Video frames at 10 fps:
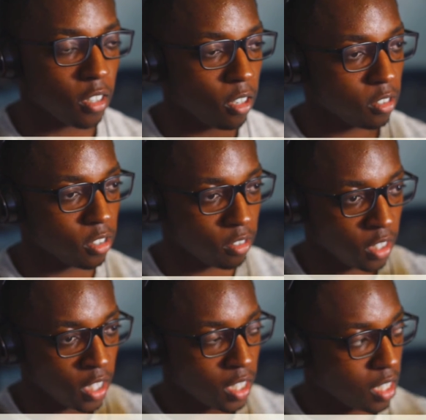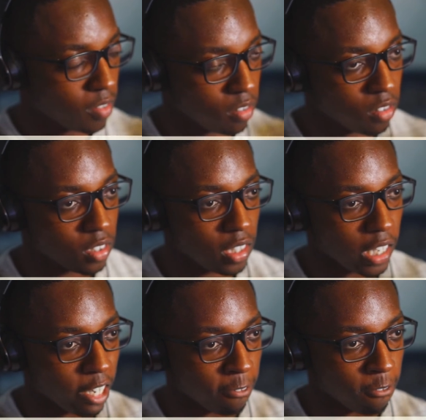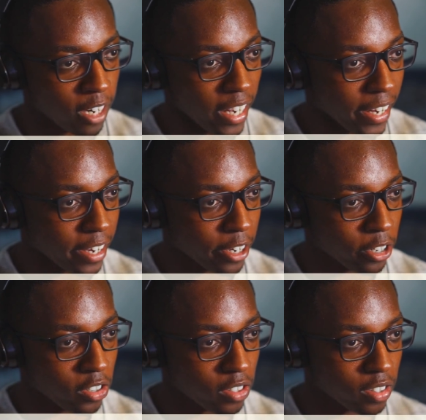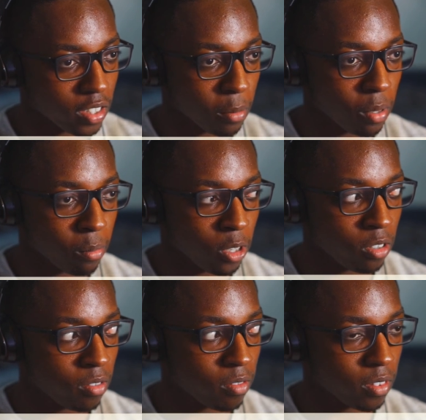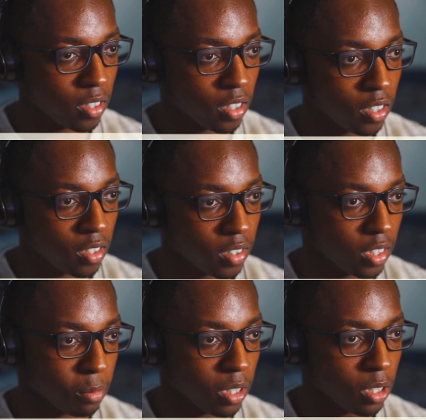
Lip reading: if you see like right here, someone move. That's my little brother.